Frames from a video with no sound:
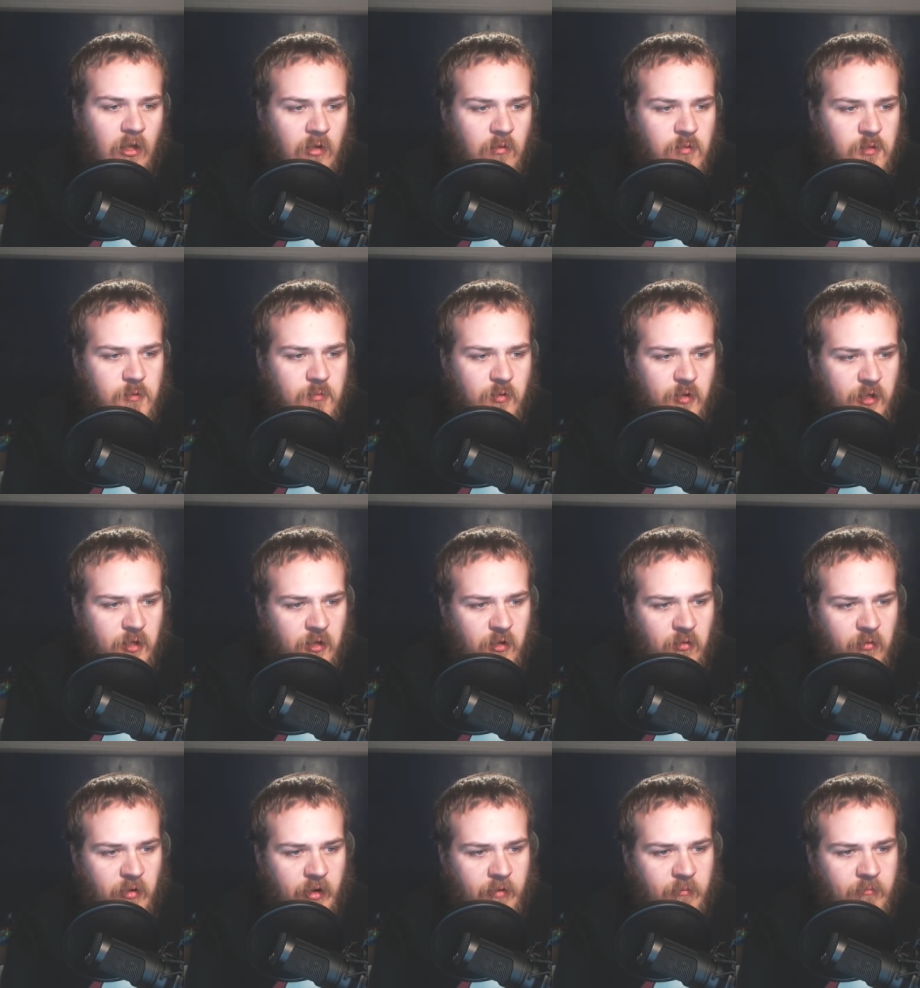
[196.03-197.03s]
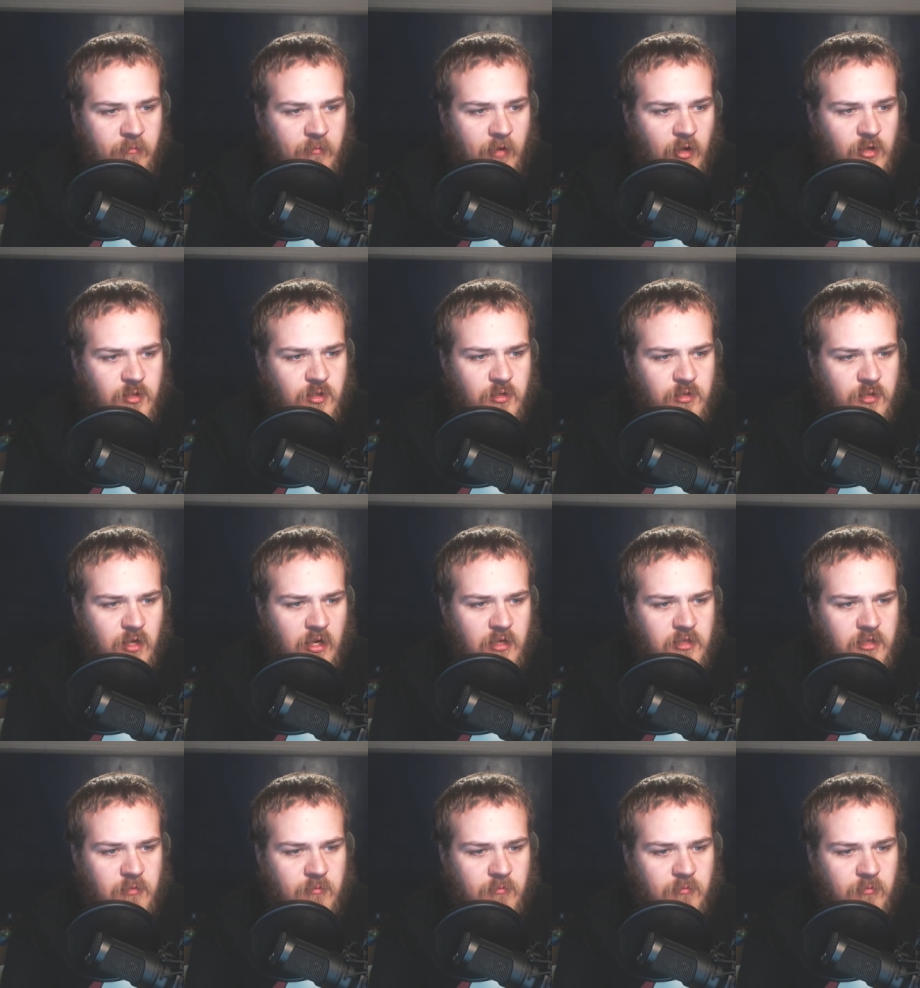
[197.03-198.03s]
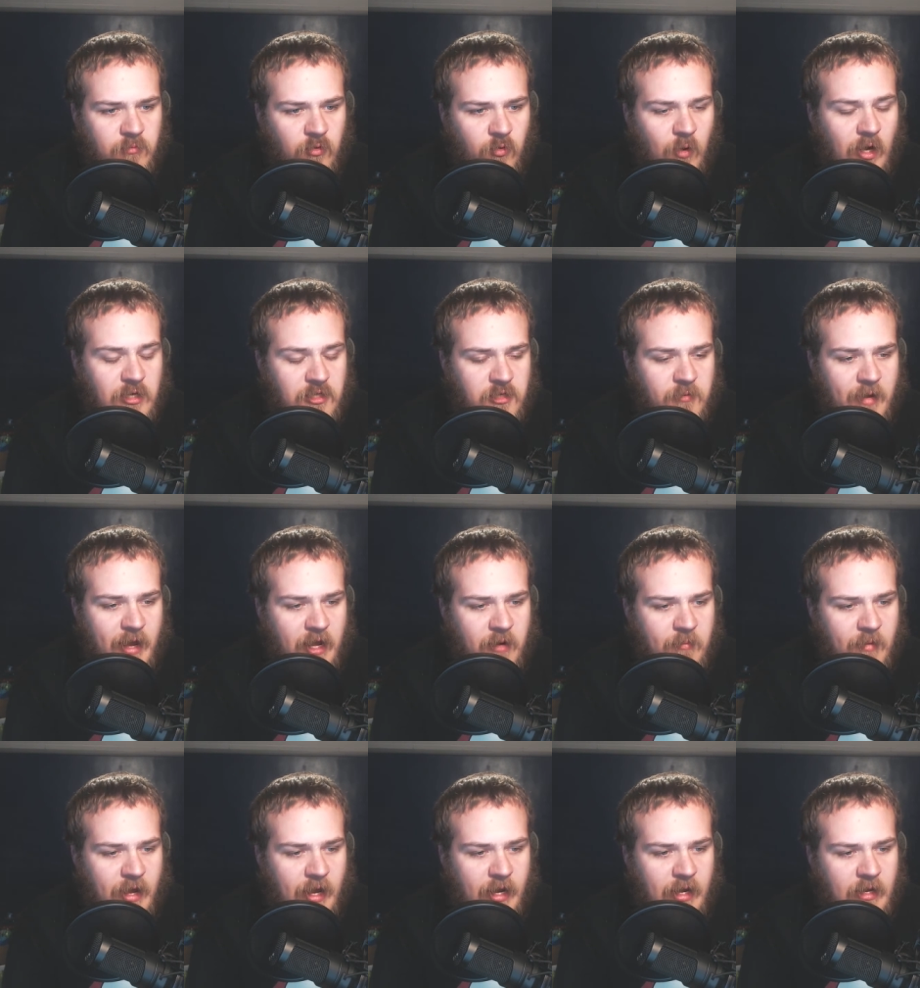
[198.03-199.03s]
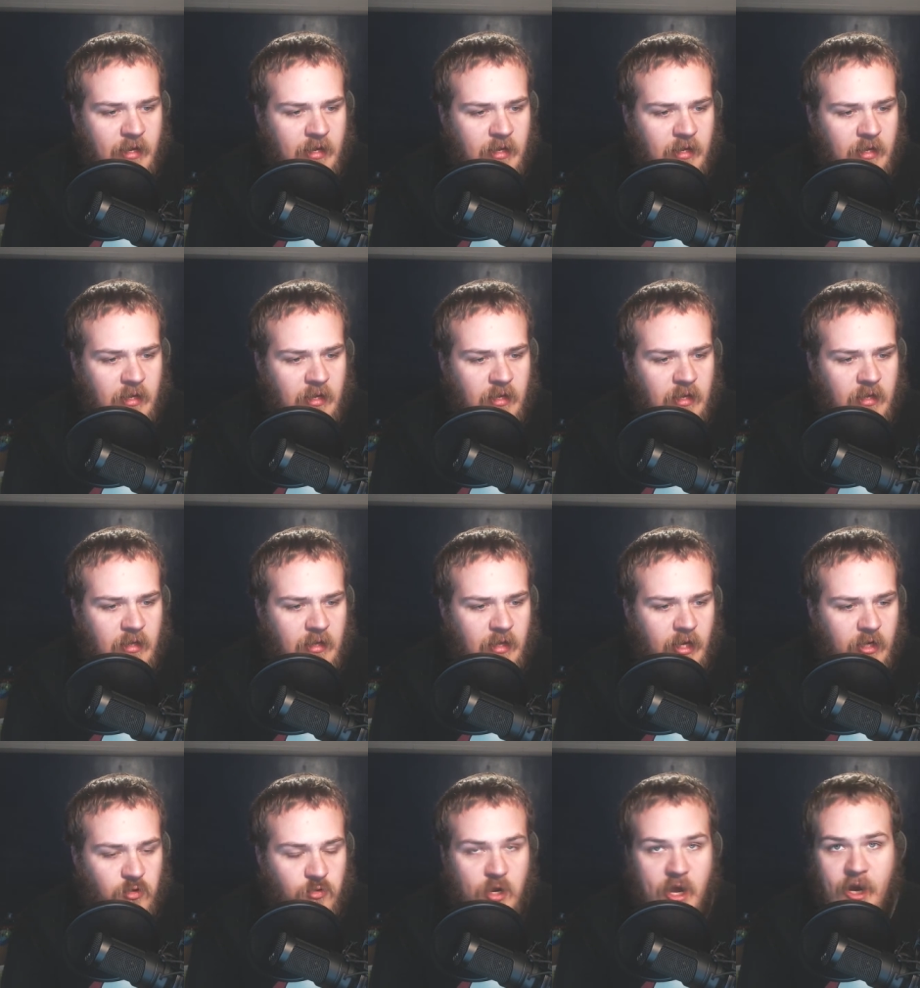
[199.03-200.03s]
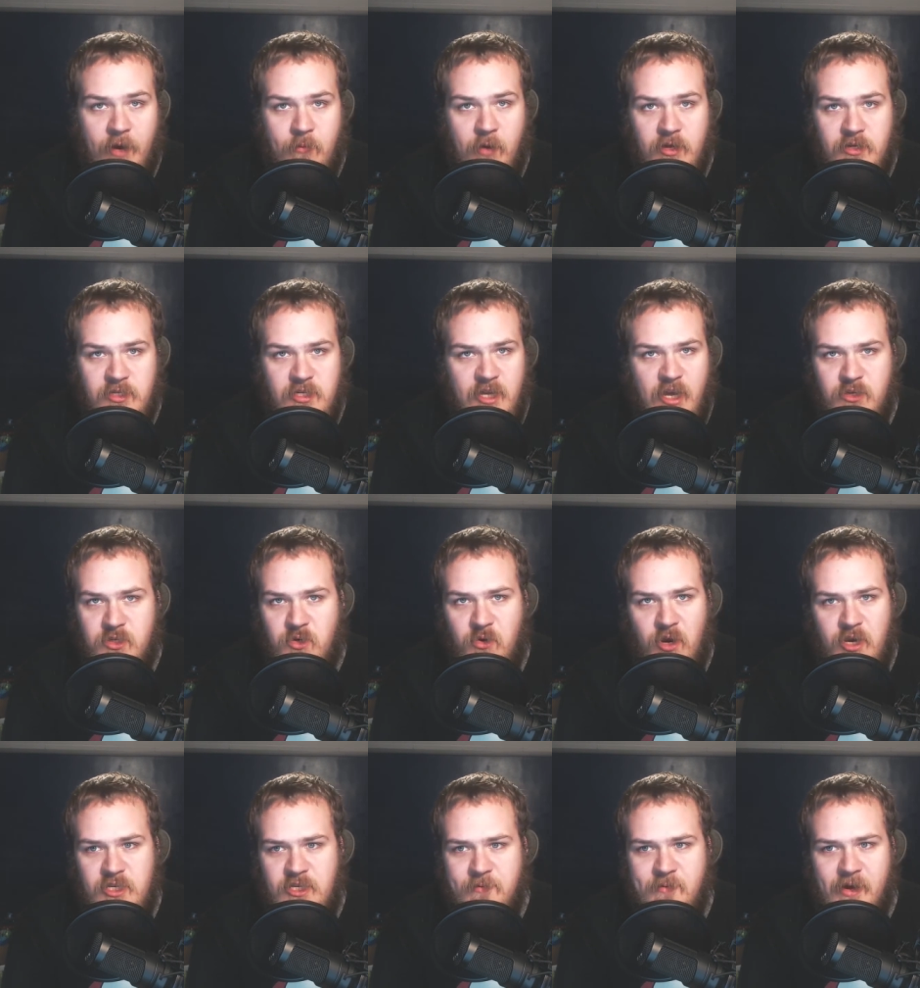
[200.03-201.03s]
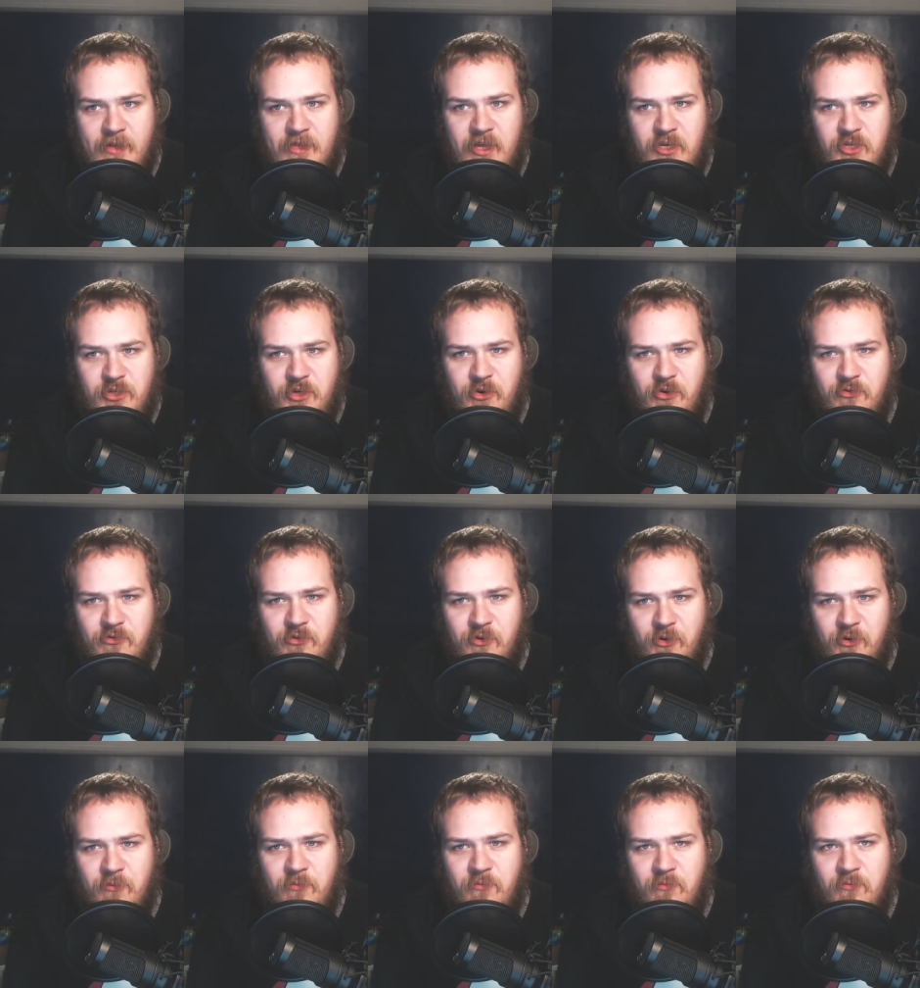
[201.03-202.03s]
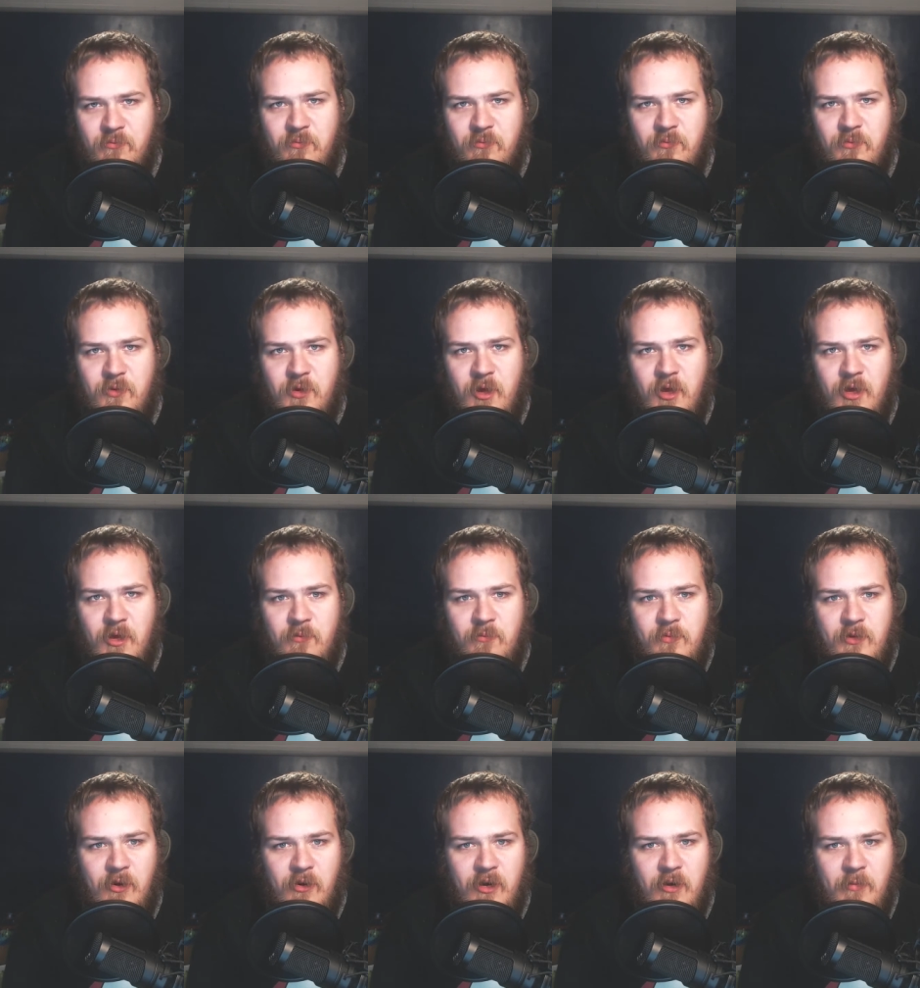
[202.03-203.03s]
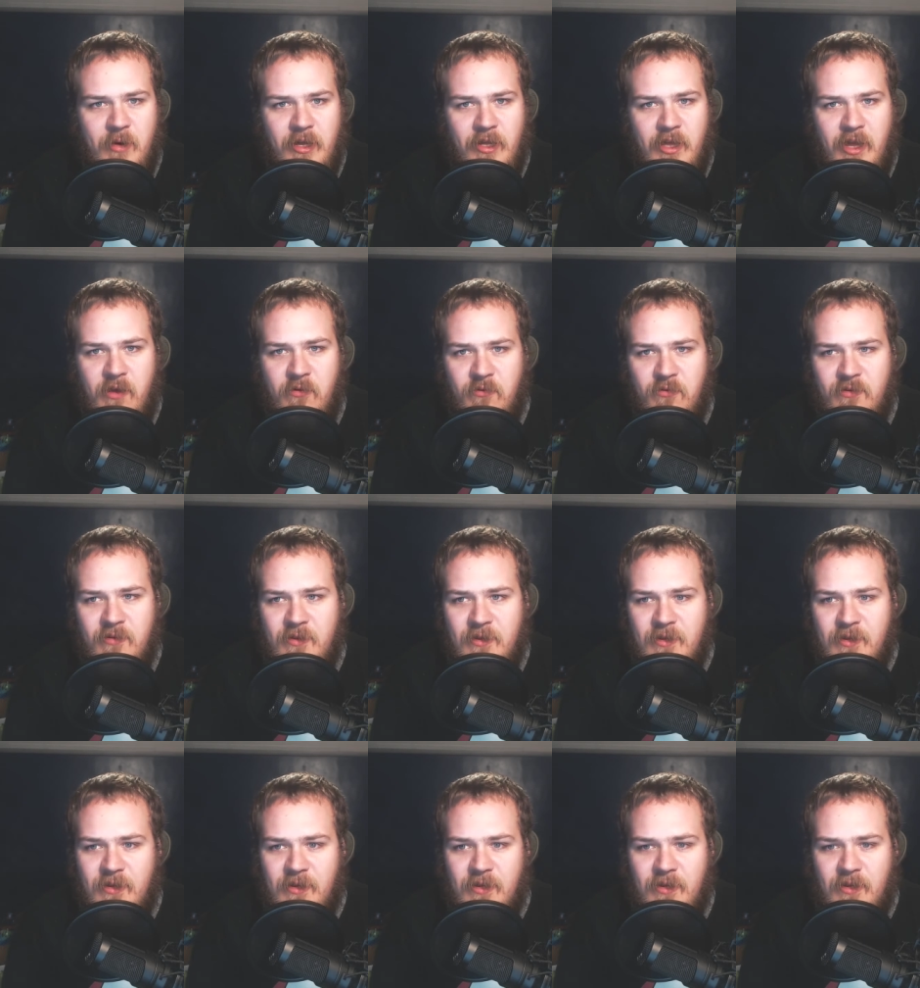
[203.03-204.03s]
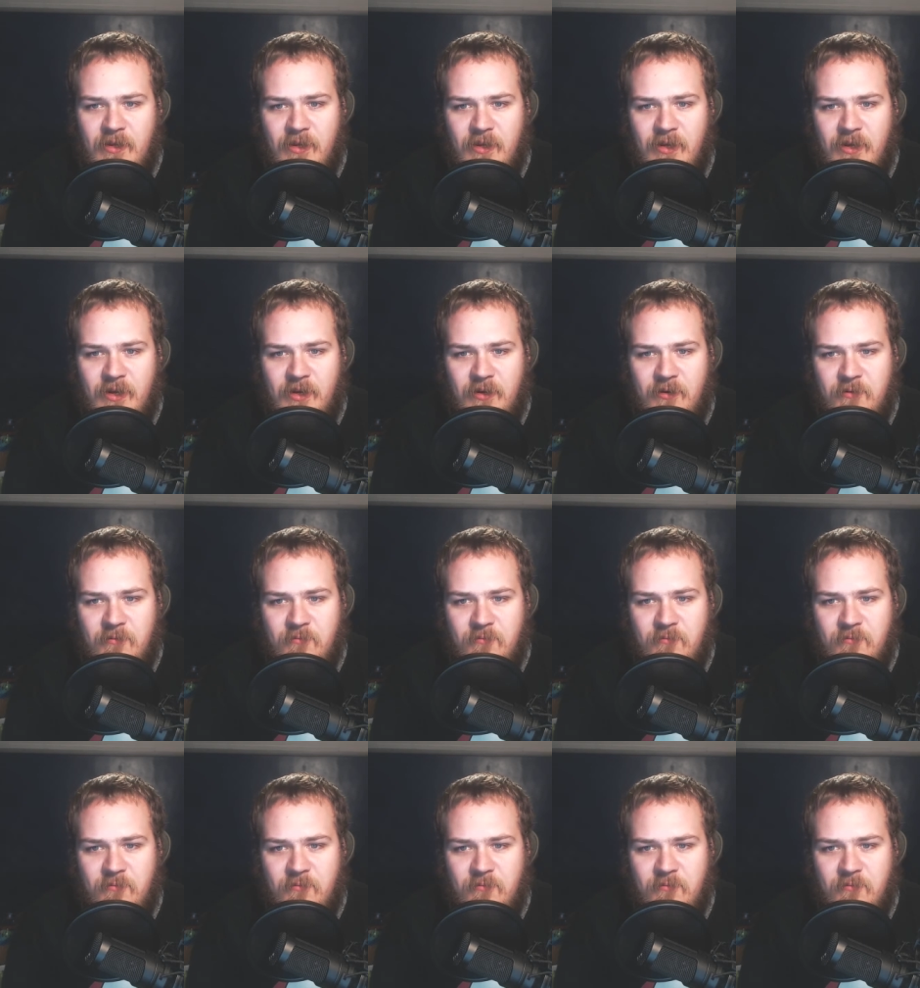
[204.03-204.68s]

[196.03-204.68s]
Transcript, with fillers: was a pretty good one. Also saw some or watched some anime like Dragon Ball Z. I was crazy about that show for a period of my life. Uh,